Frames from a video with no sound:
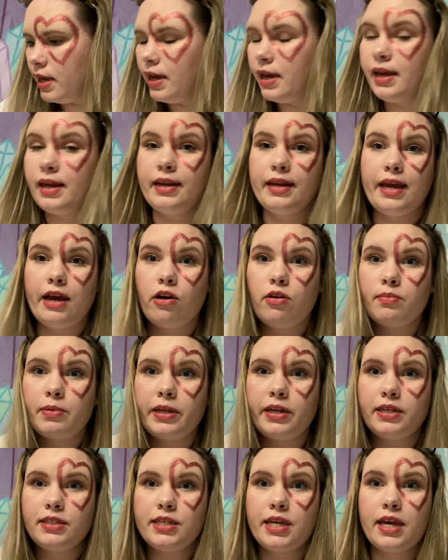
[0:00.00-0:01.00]
And now I'm
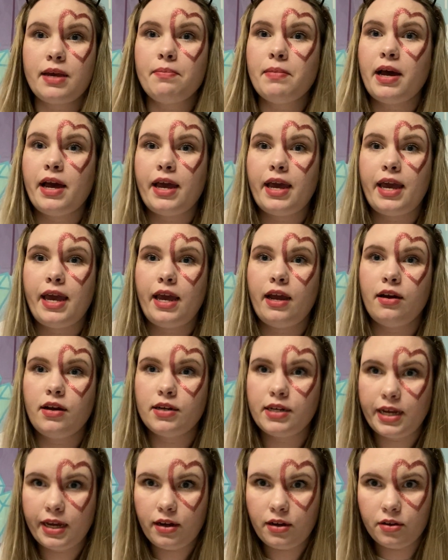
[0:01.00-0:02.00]
gonna take my hair
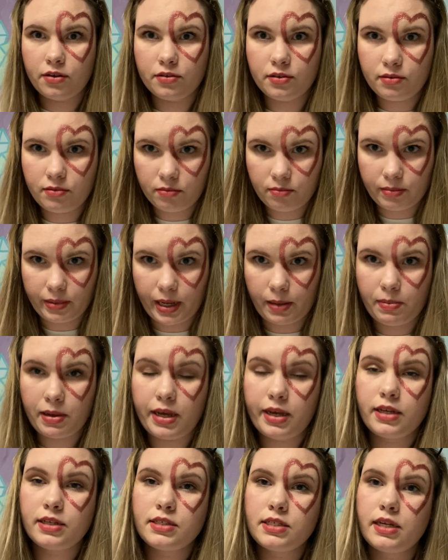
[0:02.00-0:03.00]
down, my
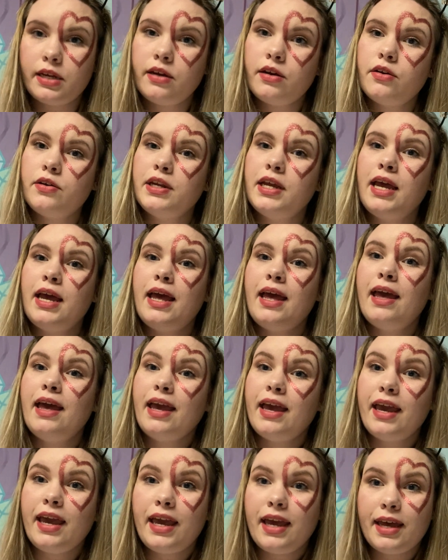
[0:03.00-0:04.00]
bangs down,
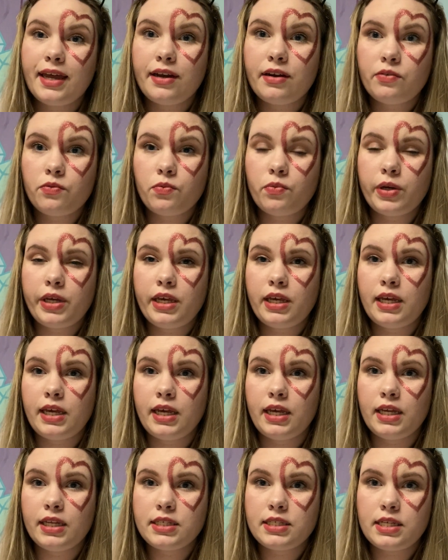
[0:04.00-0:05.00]
and we
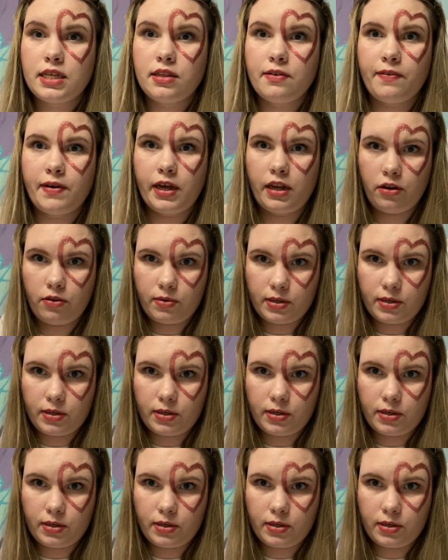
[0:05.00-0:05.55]
can see the final